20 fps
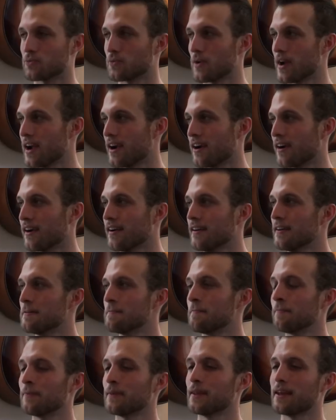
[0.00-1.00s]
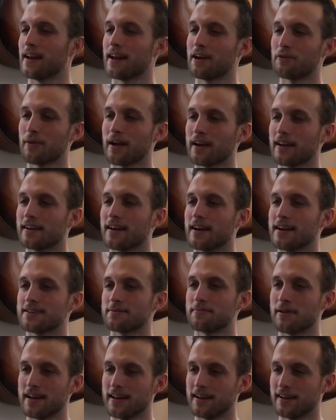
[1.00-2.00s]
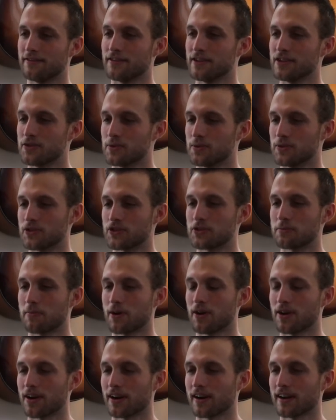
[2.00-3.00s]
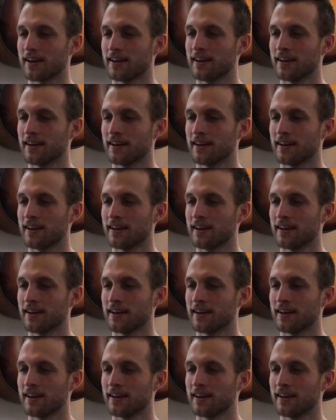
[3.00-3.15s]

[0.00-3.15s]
rare, and I recognize my individual spark.